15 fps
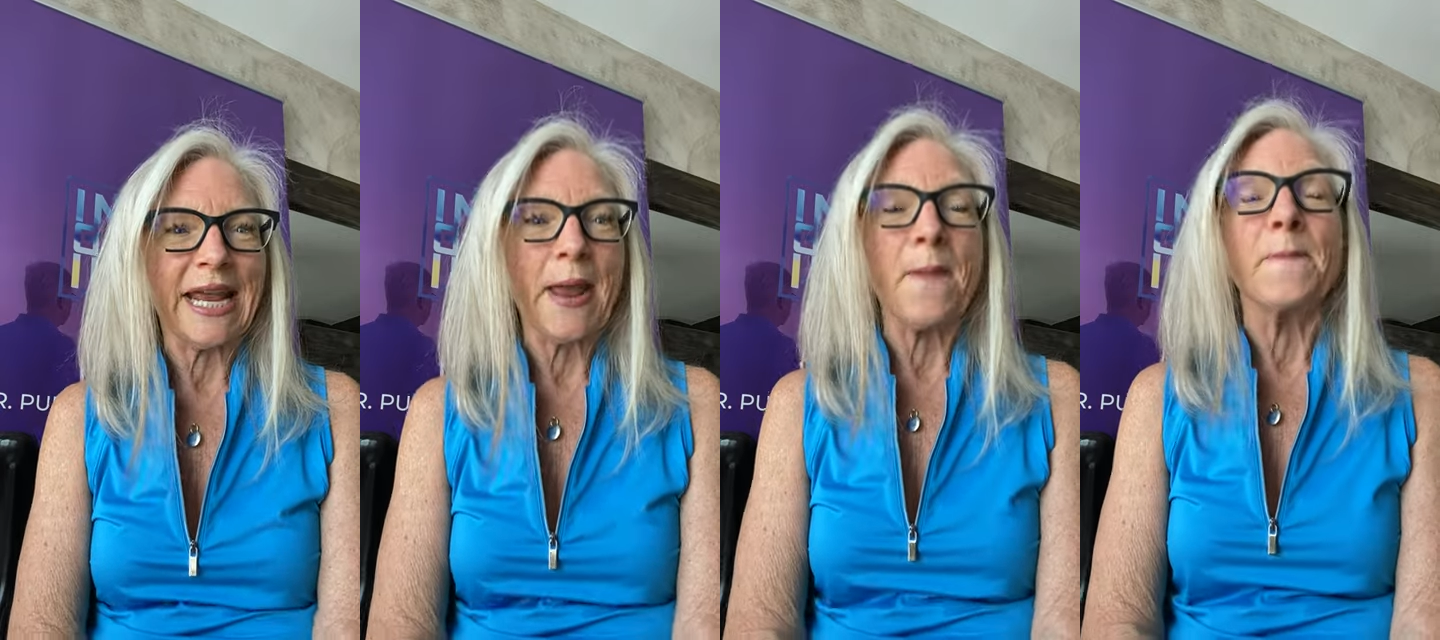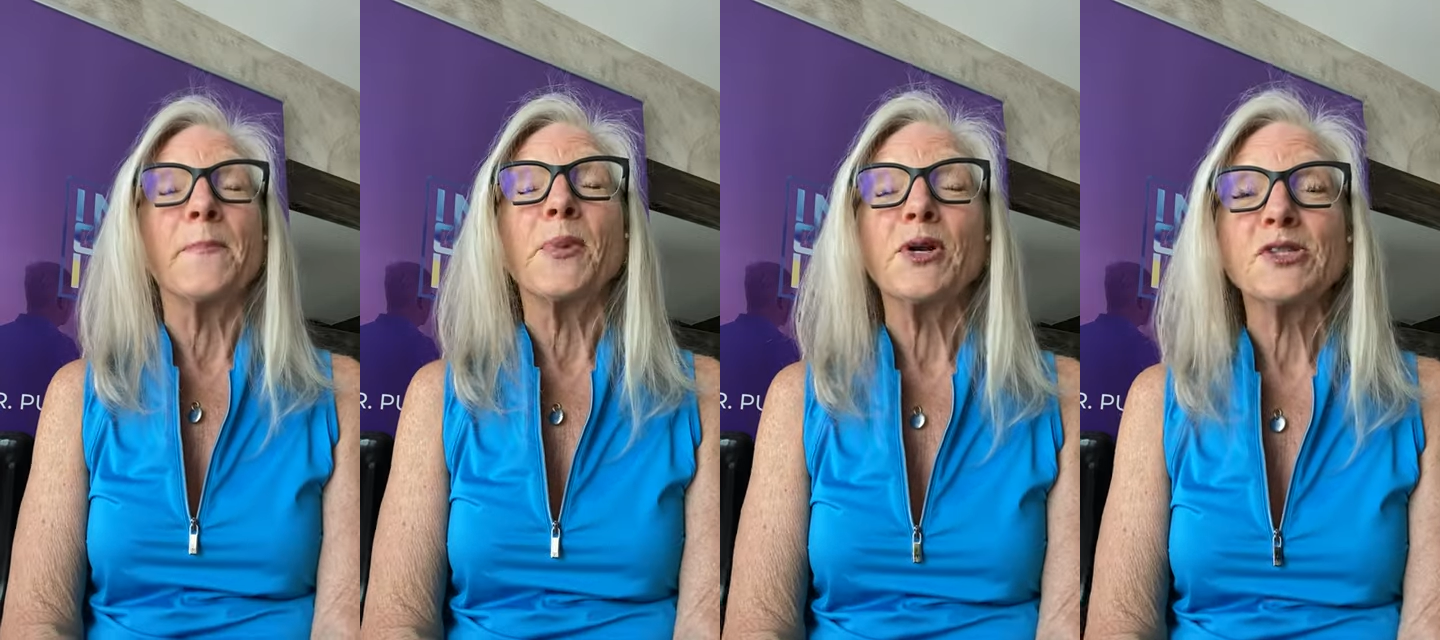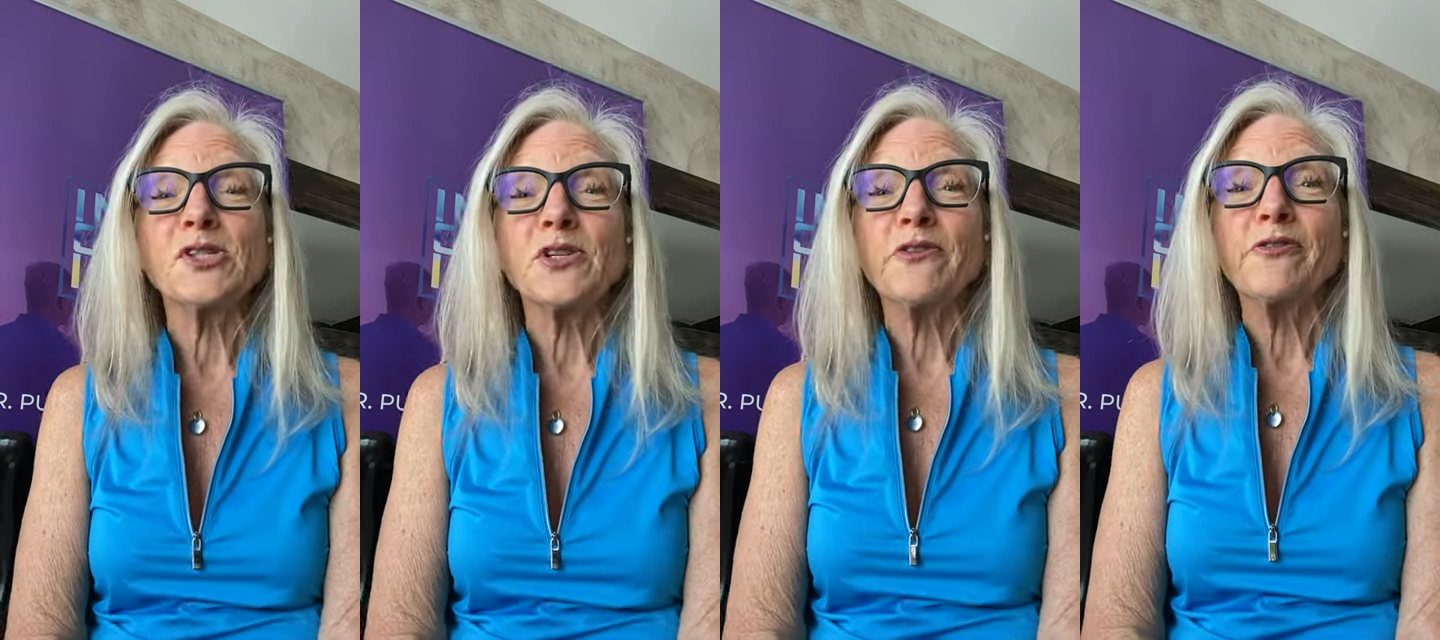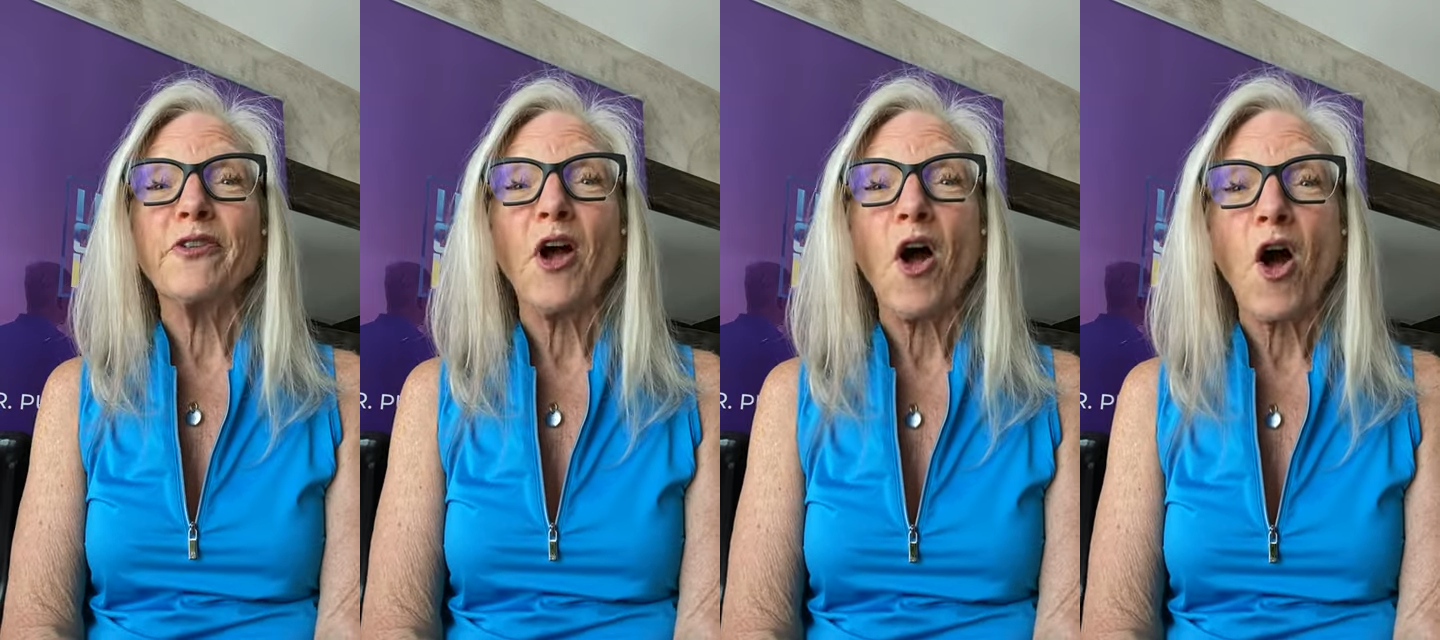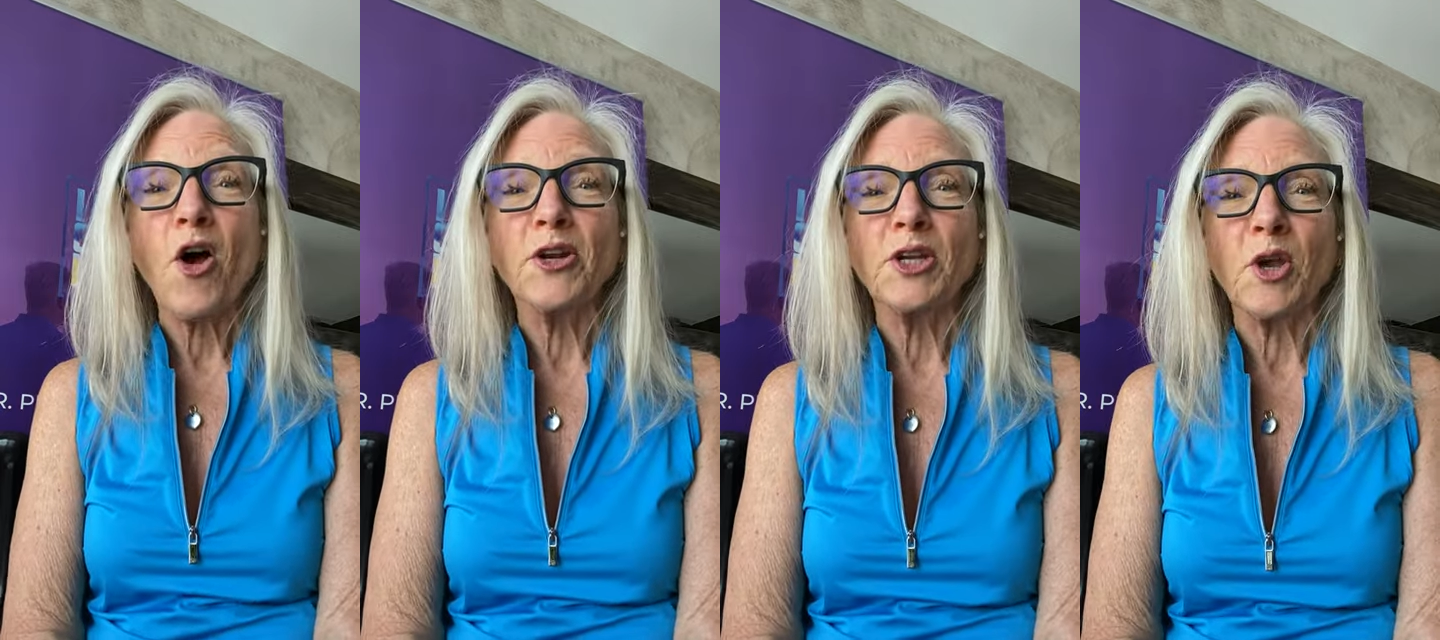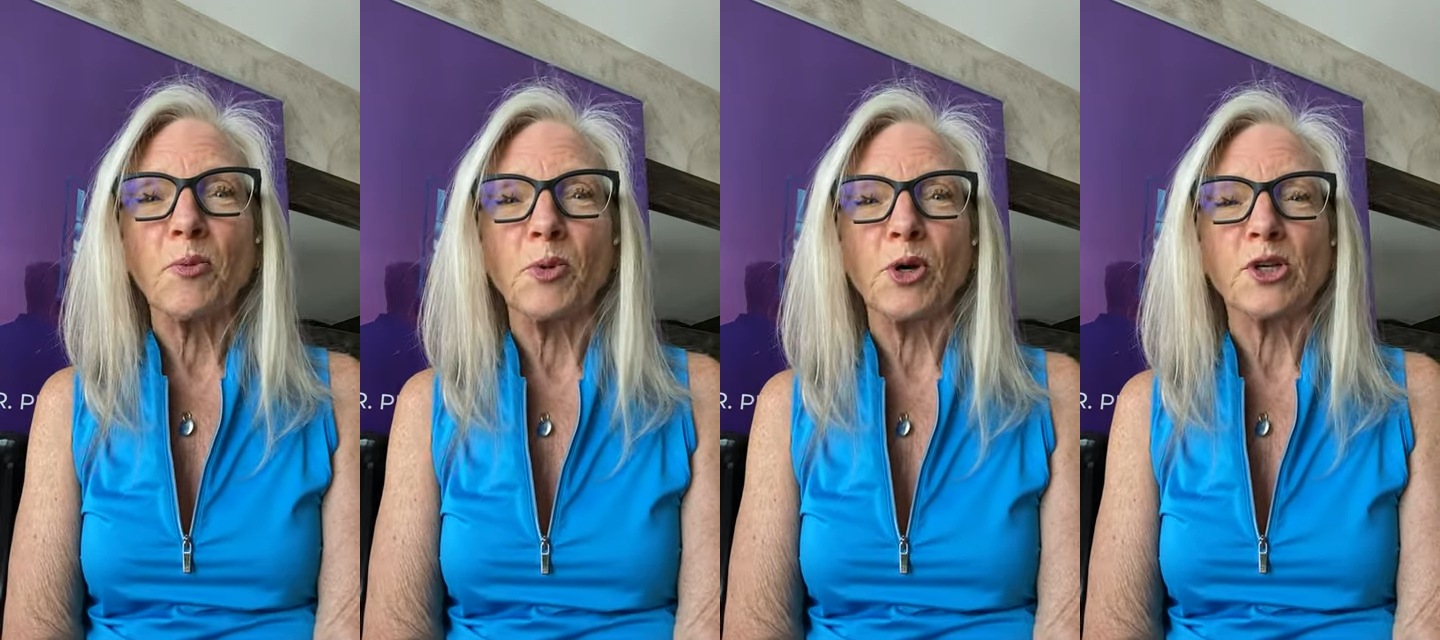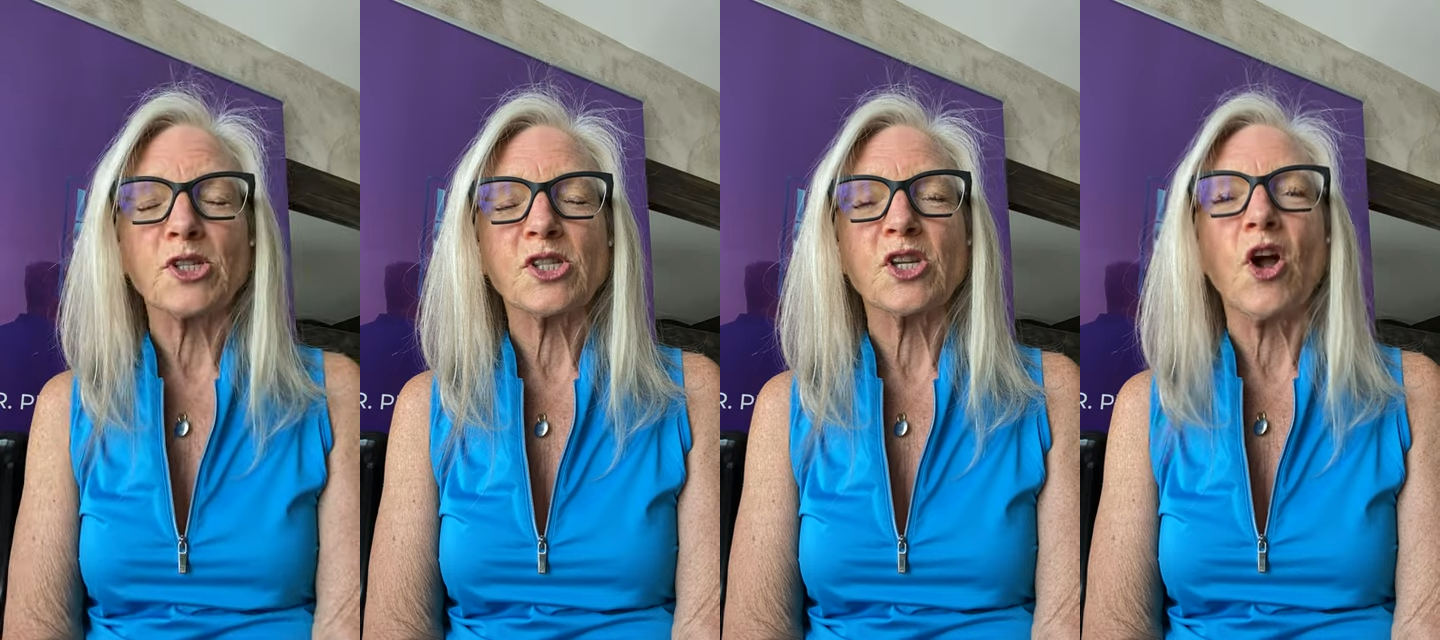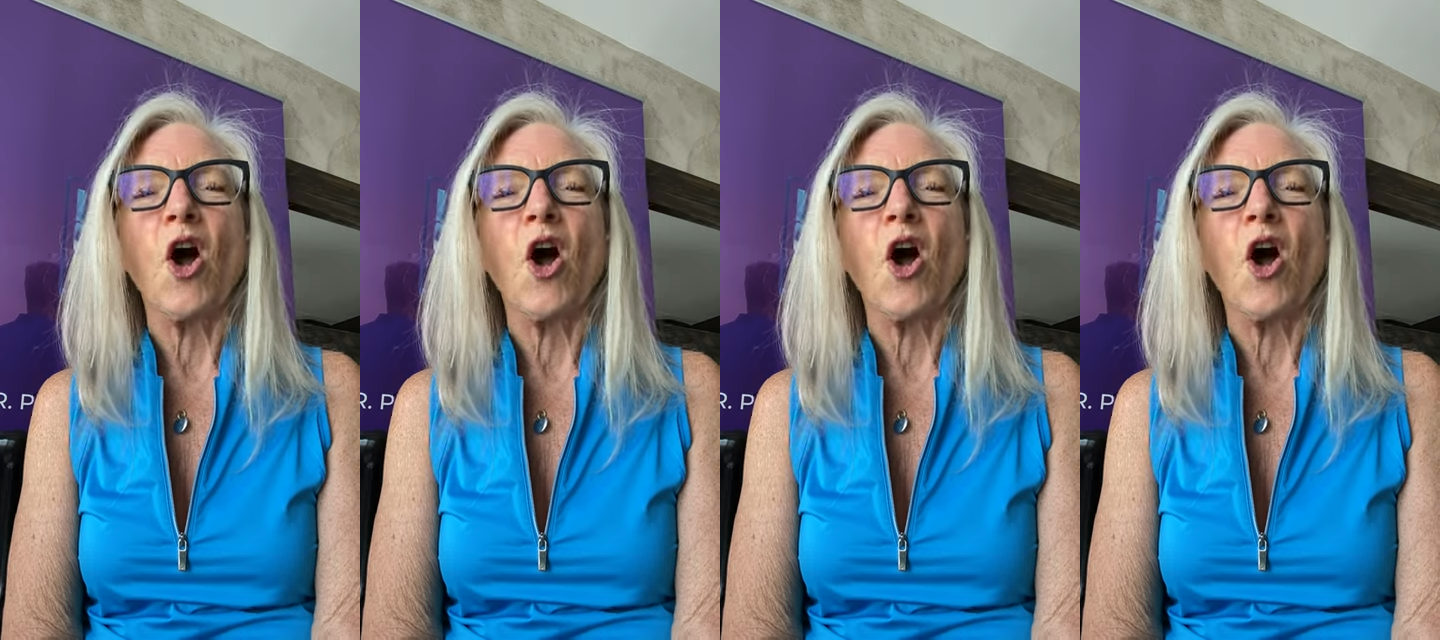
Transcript: Immersive audiobooks